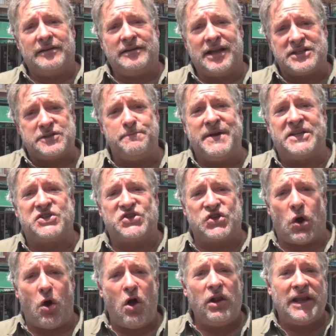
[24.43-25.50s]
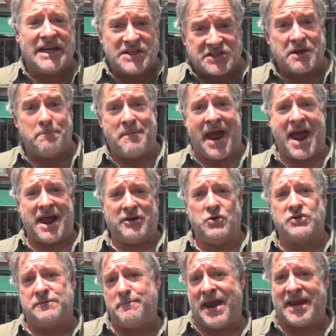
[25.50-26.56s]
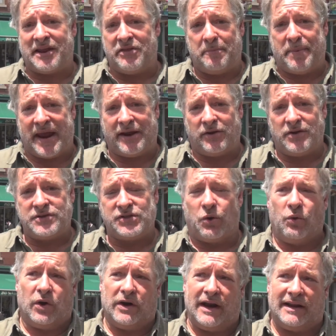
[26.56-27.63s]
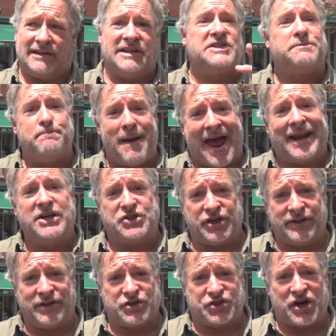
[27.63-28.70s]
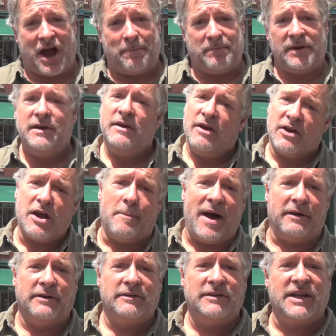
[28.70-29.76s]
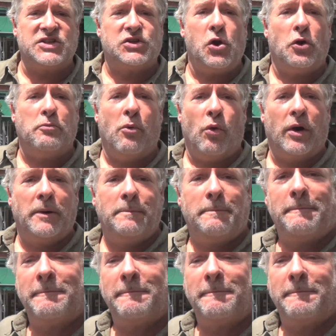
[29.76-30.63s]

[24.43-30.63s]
Let's meet Saul. He's the man who's making the bagels, or at least managing the shop. Come on, let's learn more.